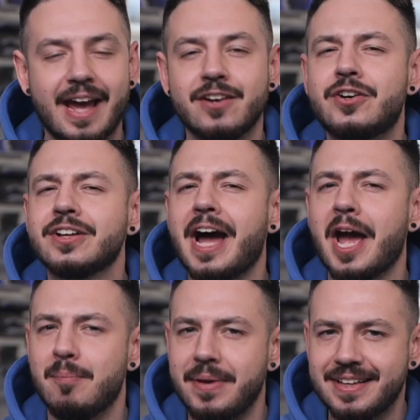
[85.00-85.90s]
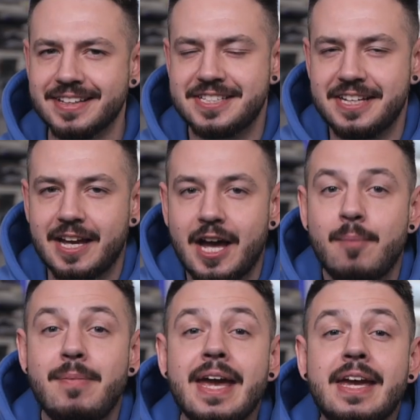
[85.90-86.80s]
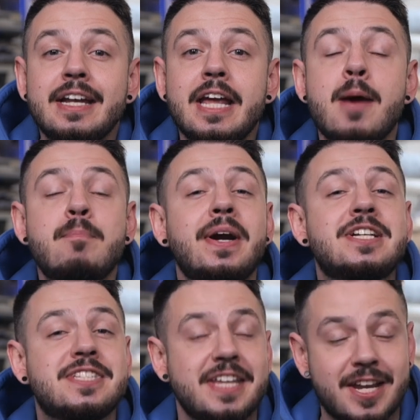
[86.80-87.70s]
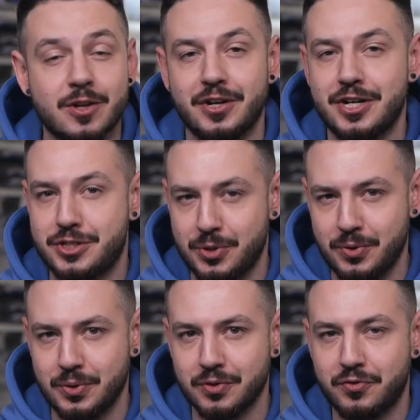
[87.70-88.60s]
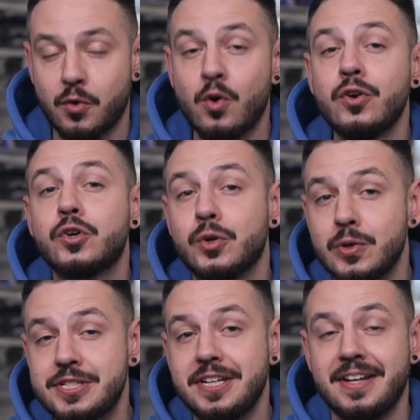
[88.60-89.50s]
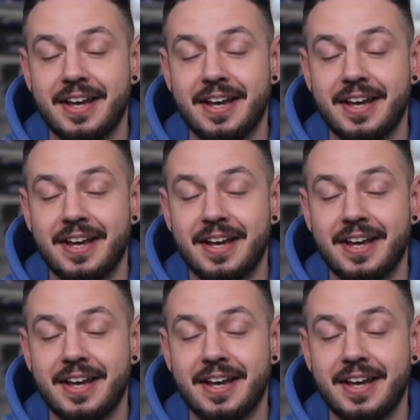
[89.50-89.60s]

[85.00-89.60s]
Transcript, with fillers: and reliability make it a particular tool for routine